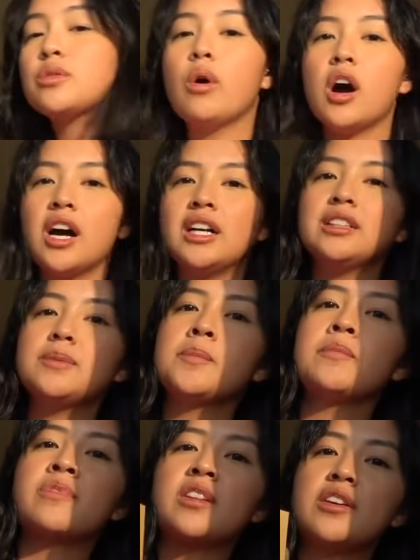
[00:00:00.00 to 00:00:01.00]
This one,
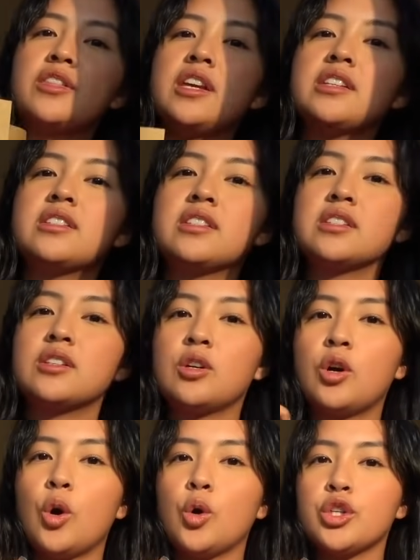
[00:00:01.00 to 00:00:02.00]
this
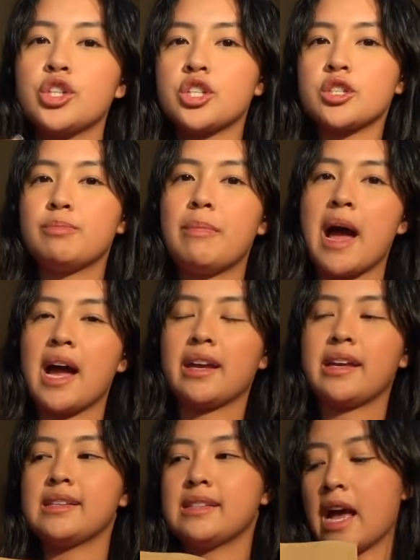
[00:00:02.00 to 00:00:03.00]
Coach
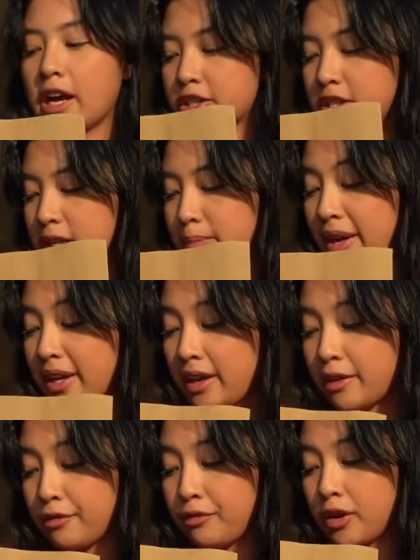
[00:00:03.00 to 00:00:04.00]
bag is actually my
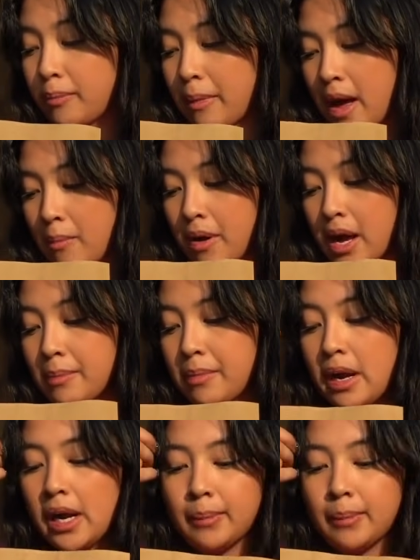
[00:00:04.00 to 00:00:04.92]
gift for Babab.